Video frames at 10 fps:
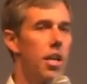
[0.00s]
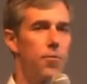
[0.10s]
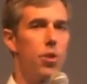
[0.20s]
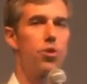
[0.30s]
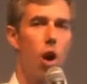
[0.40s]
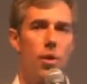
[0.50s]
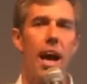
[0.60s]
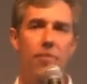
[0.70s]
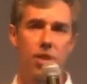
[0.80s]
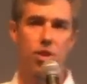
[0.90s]
If you don't
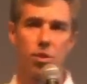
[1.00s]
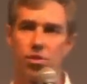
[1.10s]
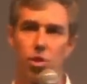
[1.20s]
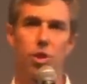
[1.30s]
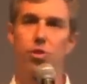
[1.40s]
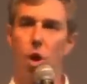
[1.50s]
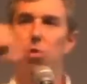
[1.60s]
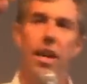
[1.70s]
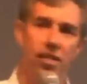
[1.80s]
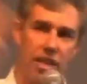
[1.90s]
have insurance or you
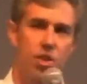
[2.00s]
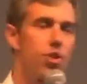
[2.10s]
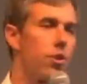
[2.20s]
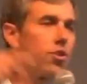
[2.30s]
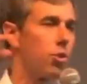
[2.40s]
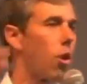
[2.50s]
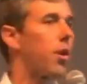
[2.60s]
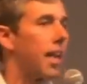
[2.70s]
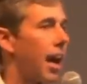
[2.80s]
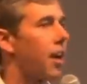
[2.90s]
don't like the insurance you
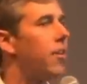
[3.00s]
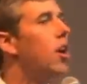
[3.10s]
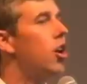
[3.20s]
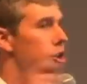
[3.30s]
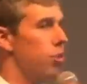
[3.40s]
already have,